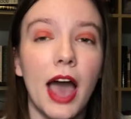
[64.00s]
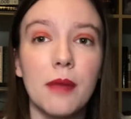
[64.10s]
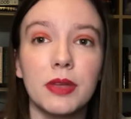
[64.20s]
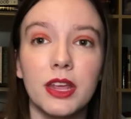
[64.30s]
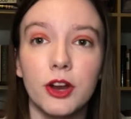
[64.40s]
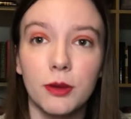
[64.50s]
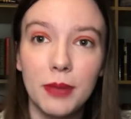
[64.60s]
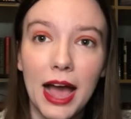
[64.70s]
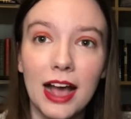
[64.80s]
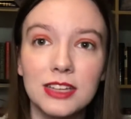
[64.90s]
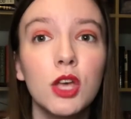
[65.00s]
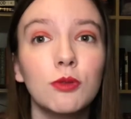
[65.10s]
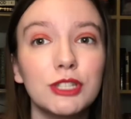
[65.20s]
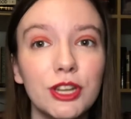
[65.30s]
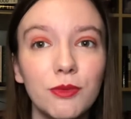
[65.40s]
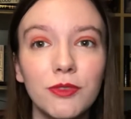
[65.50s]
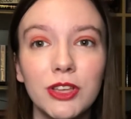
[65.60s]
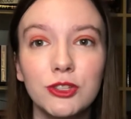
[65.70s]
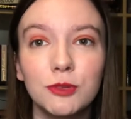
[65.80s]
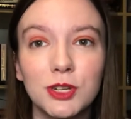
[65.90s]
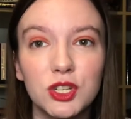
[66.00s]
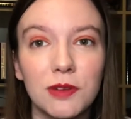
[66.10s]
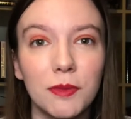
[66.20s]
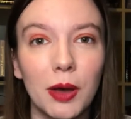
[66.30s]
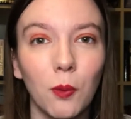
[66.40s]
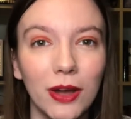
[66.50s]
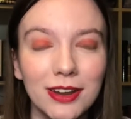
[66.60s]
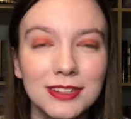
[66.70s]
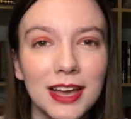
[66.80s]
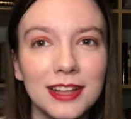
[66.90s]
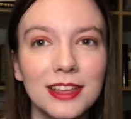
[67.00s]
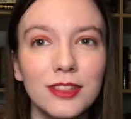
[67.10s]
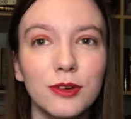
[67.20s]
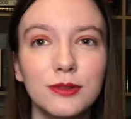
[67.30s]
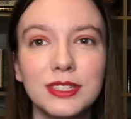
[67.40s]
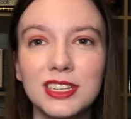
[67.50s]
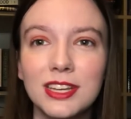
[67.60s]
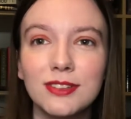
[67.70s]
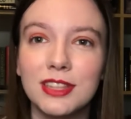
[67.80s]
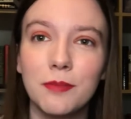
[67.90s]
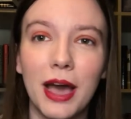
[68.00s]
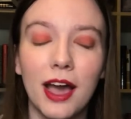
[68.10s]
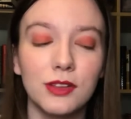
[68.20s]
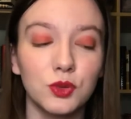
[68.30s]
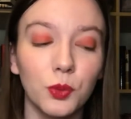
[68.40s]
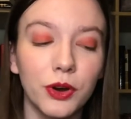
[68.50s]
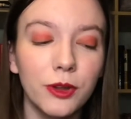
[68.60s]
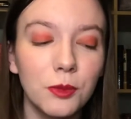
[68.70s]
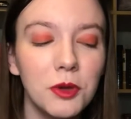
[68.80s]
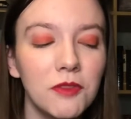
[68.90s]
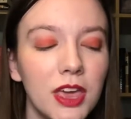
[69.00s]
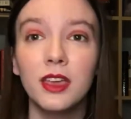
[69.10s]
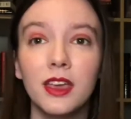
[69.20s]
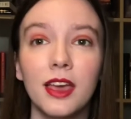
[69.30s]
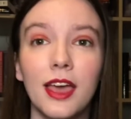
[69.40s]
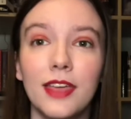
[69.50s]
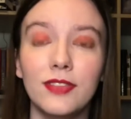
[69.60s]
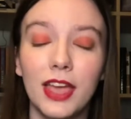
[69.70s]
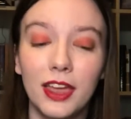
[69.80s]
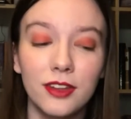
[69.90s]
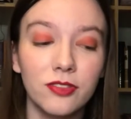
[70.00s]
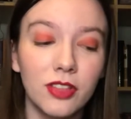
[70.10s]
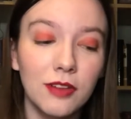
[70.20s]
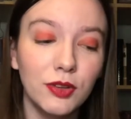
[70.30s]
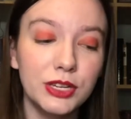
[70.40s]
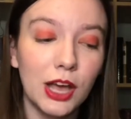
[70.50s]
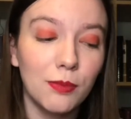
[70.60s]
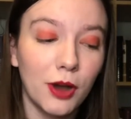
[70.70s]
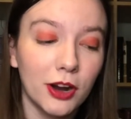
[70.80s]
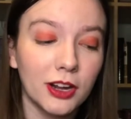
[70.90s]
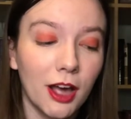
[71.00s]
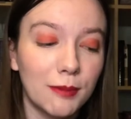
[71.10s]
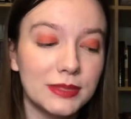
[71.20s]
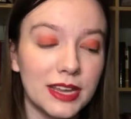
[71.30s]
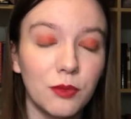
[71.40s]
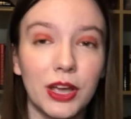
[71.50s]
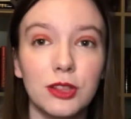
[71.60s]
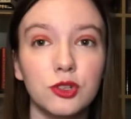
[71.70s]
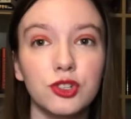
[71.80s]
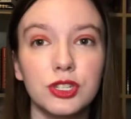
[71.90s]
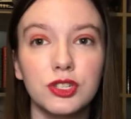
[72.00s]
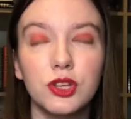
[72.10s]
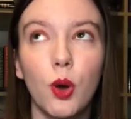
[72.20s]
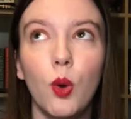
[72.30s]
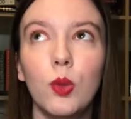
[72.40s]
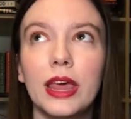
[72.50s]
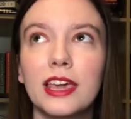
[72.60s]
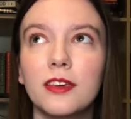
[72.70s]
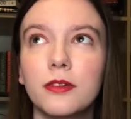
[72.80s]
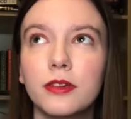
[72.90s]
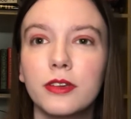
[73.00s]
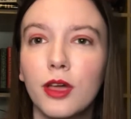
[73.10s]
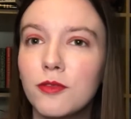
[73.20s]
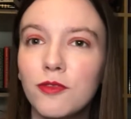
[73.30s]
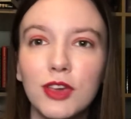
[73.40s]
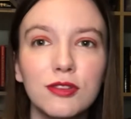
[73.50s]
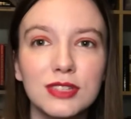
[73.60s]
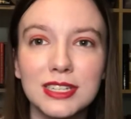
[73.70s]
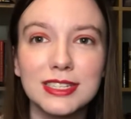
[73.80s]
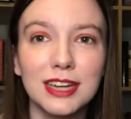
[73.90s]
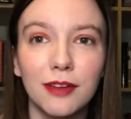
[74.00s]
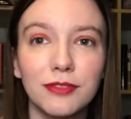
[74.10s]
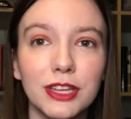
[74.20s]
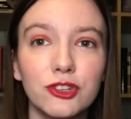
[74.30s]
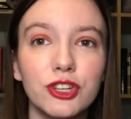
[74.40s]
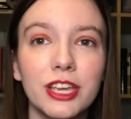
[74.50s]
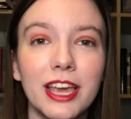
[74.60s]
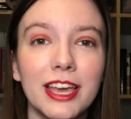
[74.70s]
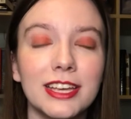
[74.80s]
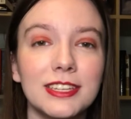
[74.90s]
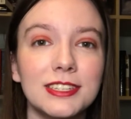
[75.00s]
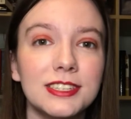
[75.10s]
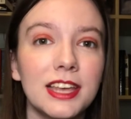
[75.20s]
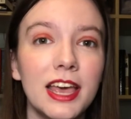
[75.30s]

happened in her past, which it didn't reveal too much stuff about what exactly those details in the past were in the movie. And then the Love Hotel part comes in with she's so like confused and stuff that she is